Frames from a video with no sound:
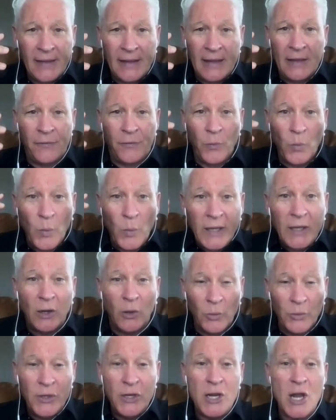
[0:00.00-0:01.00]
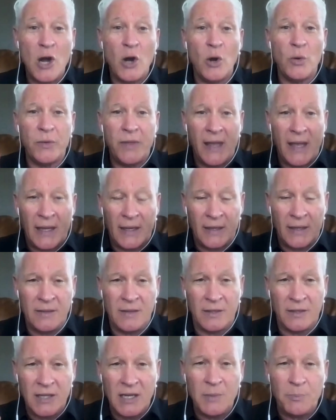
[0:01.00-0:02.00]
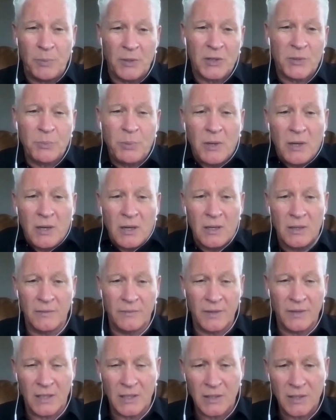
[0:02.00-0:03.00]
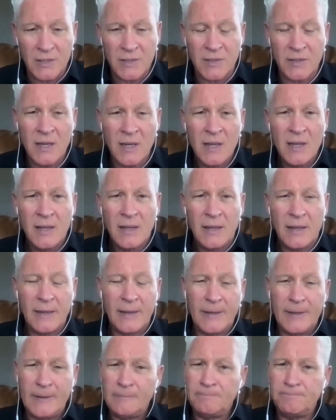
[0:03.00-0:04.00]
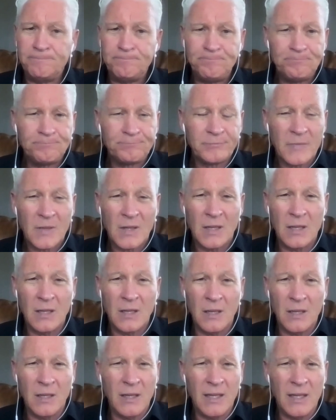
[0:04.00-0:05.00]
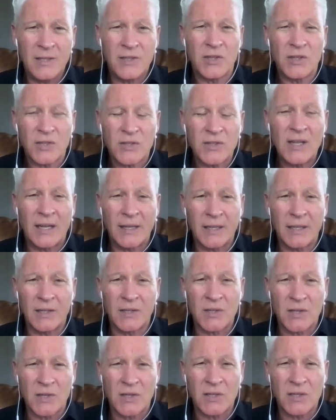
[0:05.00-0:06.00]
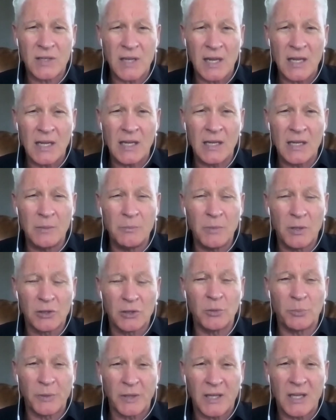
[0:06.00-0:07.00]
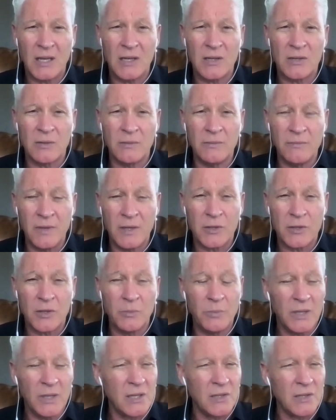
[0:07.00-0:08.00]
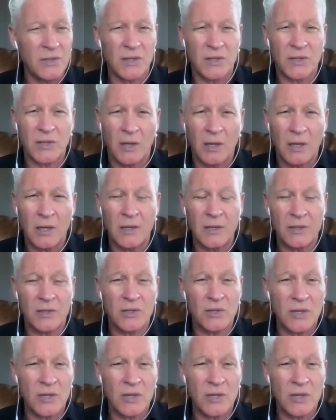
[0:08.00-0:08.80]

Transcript: If we don't know that in the deepest part of us, it's just not going to sustain a multiplication vision, because it's hard, it's